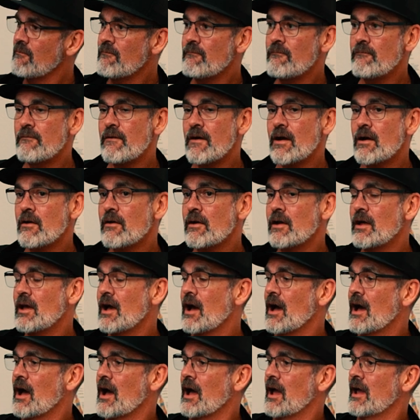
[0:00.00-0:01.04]
very
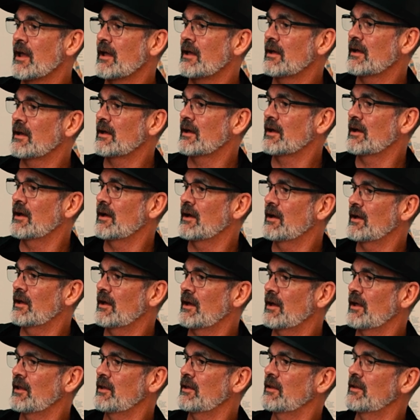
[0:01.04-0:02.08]
high.
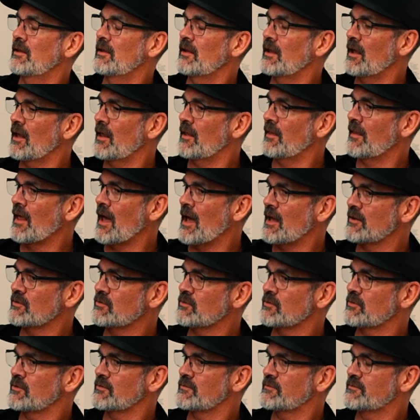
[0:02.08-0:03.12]
Interesting. And that
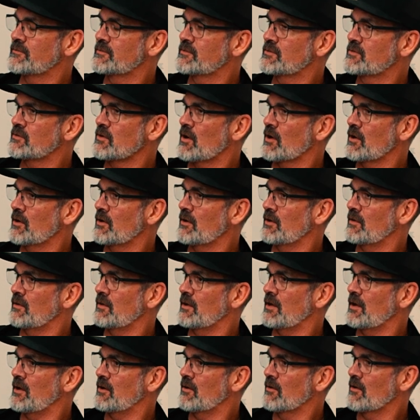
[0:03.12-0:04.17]
sort of started
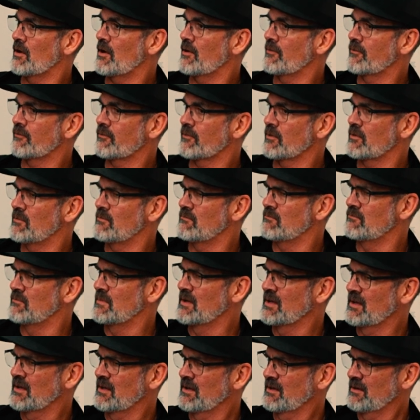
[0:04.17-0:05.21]
the era from
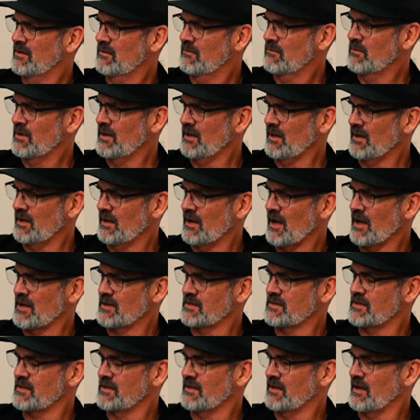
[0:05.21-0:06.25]
really
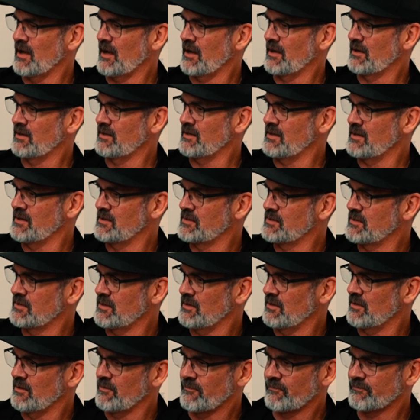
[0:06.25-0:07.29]
1990
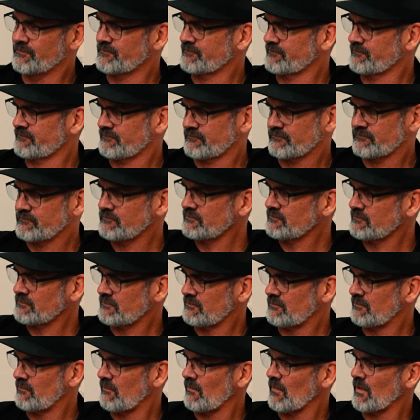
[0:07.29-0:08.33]
to
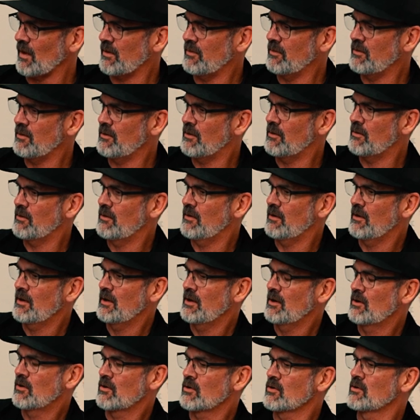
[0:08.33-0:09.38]
the
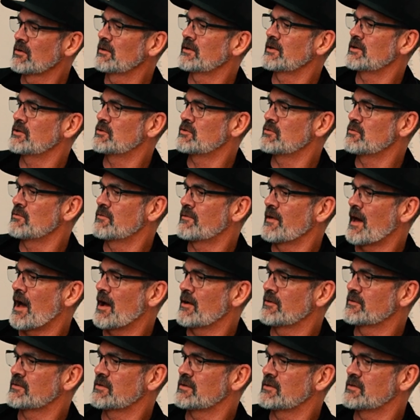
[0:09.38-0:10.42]
early
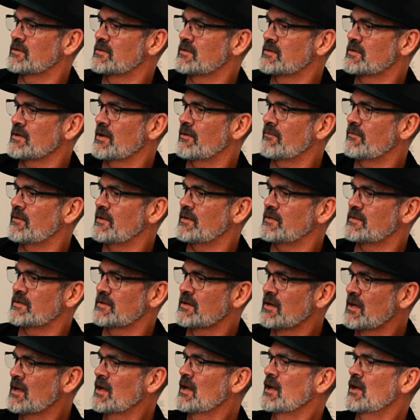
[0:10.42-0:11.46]
2000s of these
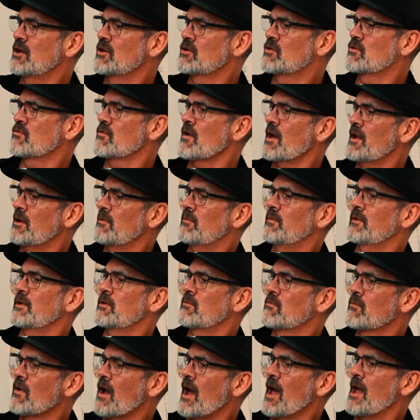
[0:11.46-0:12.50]
incredibly
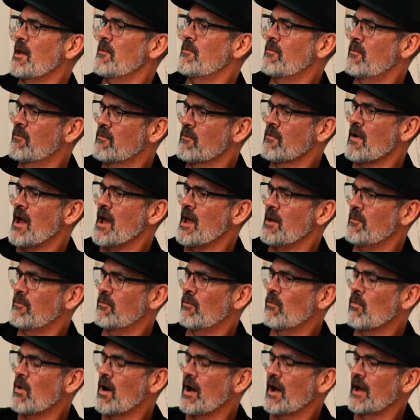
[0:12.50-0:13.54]
ripe
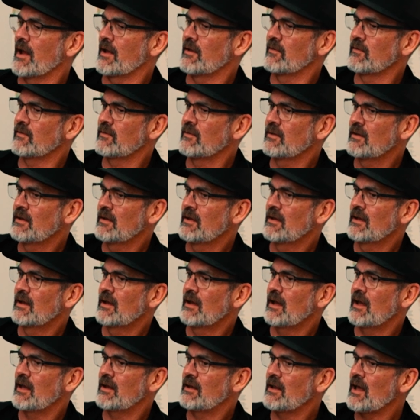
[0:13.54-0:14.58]
wines.
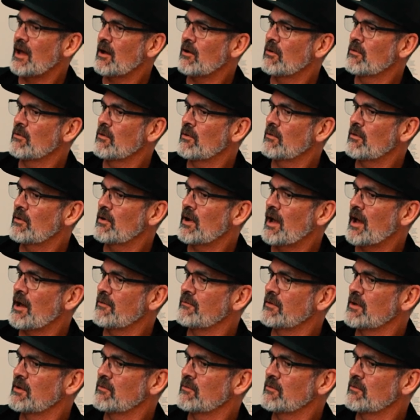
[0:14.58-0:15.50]
And now, having